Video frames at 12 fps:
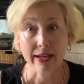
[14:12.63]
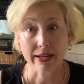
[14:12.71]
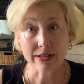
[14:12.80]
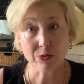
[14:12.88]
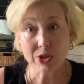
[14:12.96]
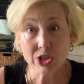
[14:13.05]

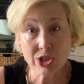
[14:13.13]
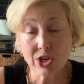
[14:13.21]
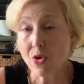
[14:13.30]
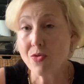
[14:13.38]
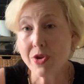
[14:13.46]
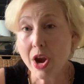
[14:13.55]
Because we just
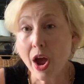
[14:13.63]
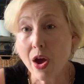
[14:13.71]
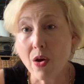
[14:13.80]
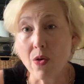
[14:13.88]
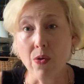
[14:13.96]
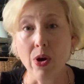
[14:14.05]
don't
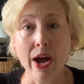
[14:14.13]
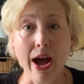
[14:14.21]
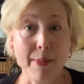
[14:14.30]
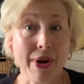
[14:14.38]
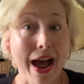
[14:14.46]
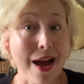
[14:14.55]
know.
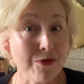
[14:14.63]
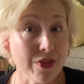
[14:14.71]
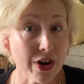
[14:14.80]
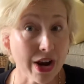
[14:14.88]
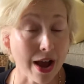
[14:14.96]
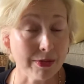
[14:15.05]
I mean, I'm
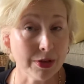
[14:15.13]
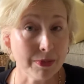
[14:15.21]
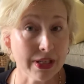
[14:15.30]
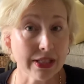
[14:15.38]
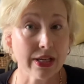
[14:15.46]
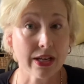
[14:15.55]
very
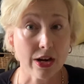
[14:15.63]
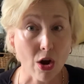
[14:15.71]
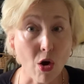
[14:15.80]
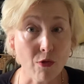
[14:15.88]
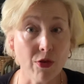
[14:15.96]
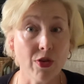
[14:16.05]
optimistic and
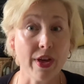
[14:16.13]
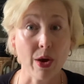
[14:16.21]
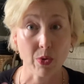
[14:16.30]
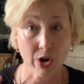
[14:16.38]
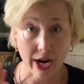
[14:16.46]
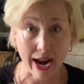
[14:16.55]
hopeful that
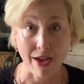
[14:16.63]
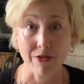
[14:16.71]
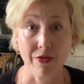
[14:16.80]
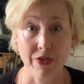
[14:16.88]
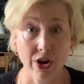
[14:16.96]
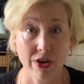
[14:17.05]
we're going to have
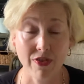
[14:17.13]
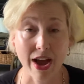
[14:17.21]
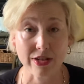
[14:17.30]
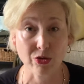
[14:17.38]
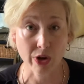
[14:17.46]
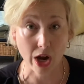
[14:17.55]
a very
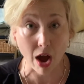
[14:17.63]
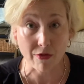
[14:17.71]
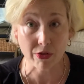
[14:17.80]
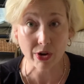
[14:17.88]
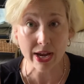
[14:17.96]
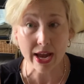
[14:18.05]
fast
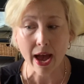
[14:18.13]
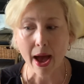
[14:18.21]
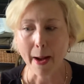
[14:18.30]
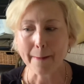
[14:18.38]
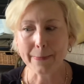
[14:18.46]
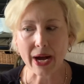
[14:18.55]
recovery,
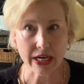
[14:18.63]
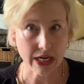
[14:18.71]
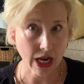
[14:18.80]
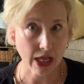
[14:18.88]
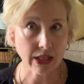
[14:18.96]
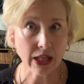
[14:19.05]
but
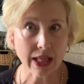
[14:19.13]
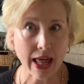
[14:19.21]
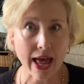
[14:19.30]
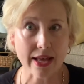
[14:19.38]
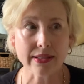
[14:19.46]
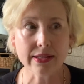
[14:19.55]

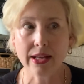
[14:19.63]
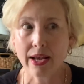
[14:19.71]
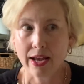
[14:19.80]
nonetheless,